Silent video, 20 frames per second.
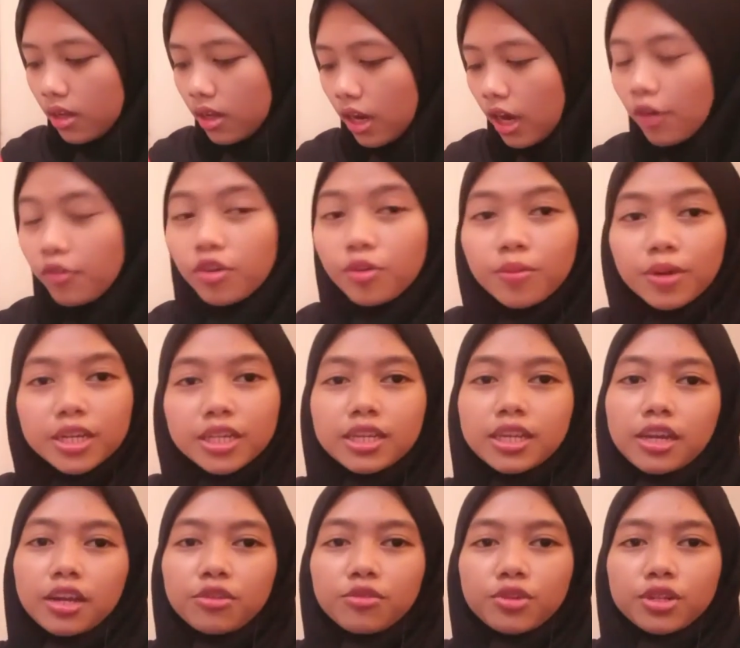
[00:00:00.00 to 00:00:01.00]
Everybody
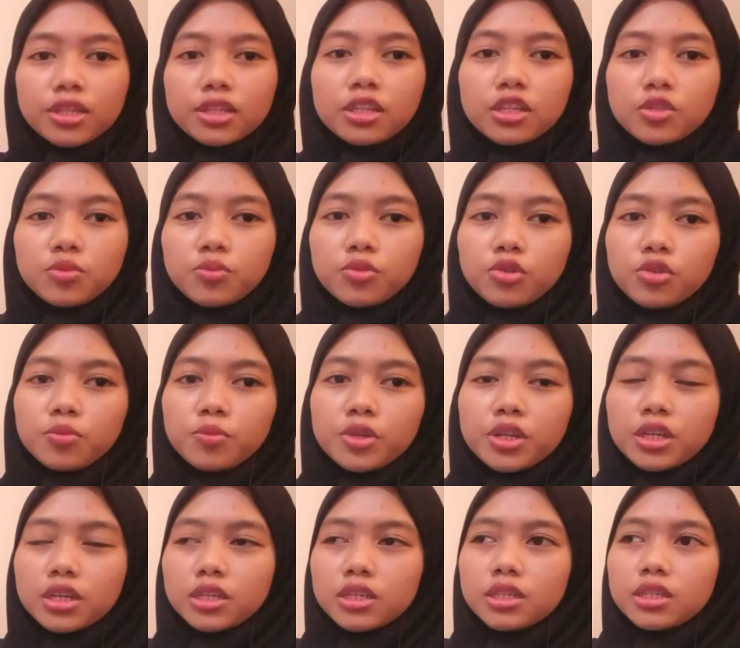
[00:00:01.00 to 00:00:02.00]
can read this book
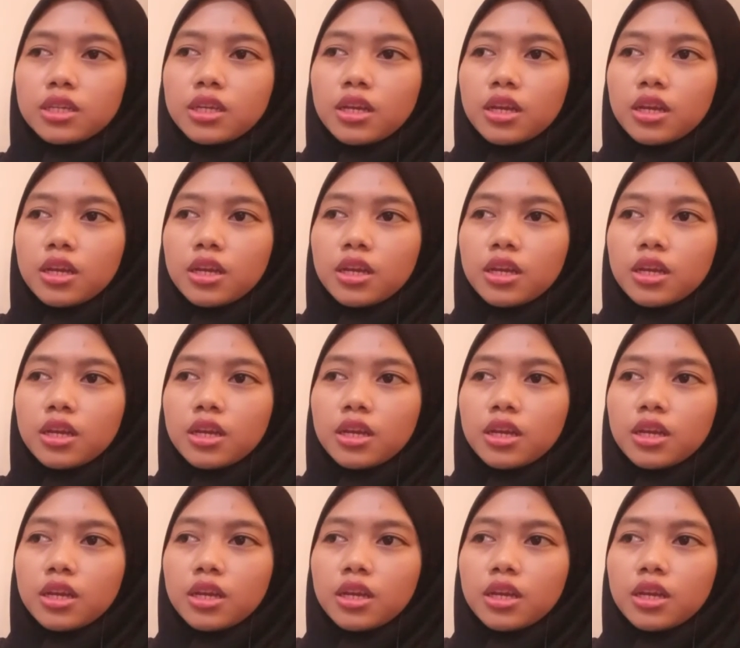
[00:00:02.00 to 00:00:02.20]
because